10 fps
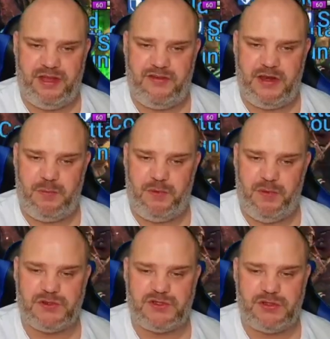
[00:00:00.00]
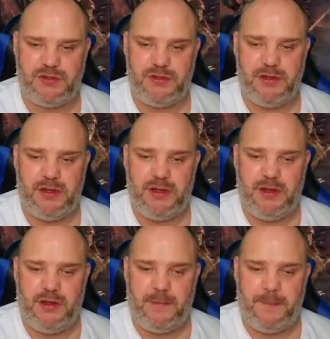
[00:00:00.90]
the Affinity boss,
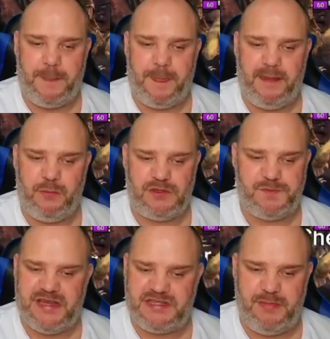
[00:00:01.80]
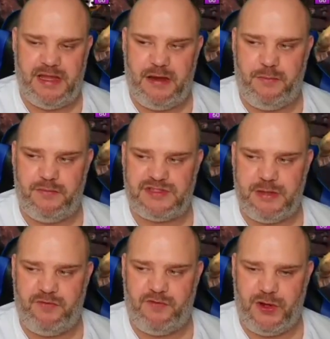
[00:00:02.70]
it was messing me up,
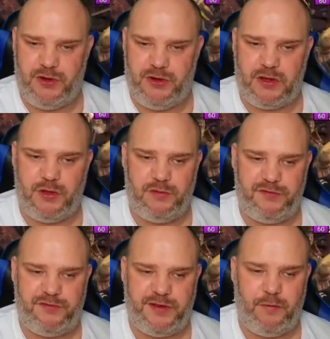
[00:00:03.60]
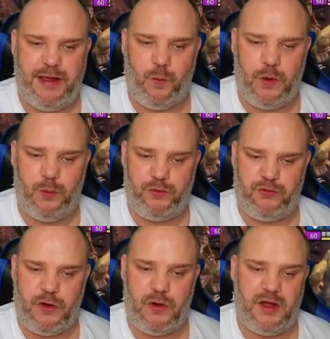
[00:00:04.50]
something rotten, and I couldn't figure out what
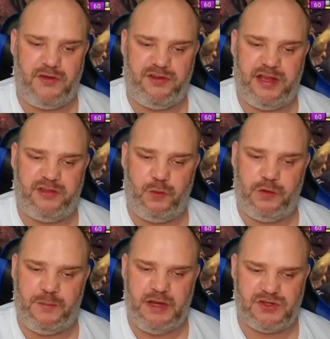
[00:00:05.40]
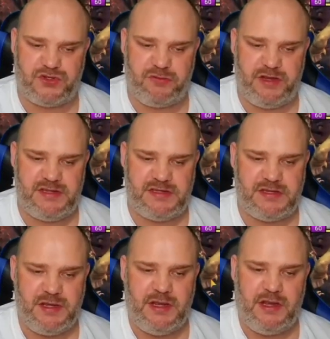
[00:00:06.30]
was wrong. I checked all the
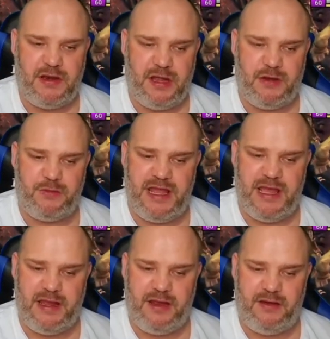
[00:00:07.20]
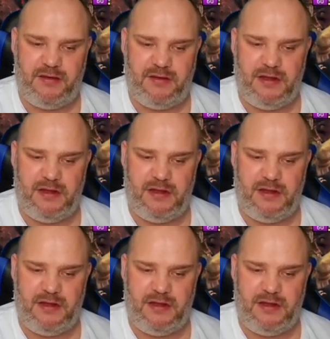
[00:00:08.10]
Masteries, nobody had